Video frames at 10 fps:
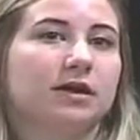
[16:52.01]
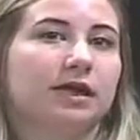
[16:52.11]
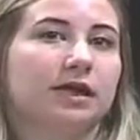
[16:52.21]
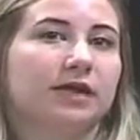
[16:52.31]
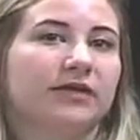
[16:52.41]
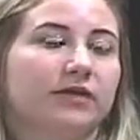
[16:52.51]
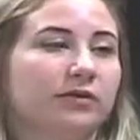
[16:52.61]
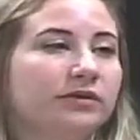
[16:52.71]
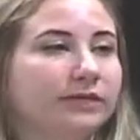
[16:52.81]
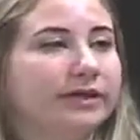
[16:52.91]
and the
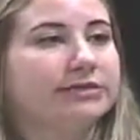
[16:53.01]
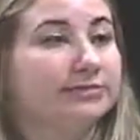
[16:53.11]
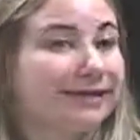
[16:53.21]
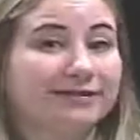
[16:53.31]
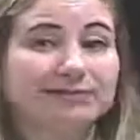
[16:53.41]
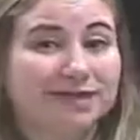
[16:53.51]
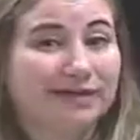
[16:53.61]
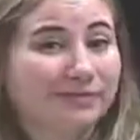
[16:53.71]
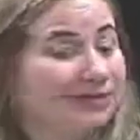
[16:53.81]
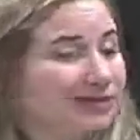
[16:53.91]
only way to make them
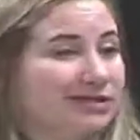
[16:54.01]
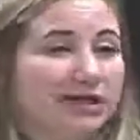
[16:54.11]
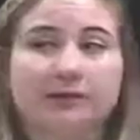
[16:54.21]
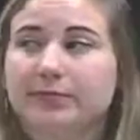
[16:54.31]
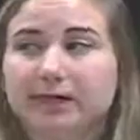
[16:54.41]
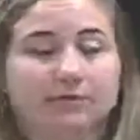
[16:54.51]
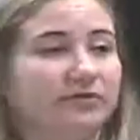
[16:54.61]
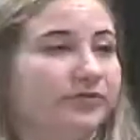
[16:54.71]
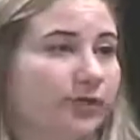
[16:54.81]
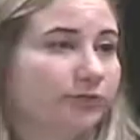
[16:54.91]
stop is to stop picking up the
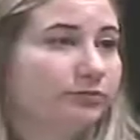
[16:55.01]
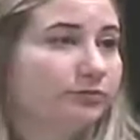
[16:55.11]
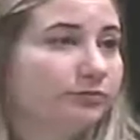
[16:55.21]
phone,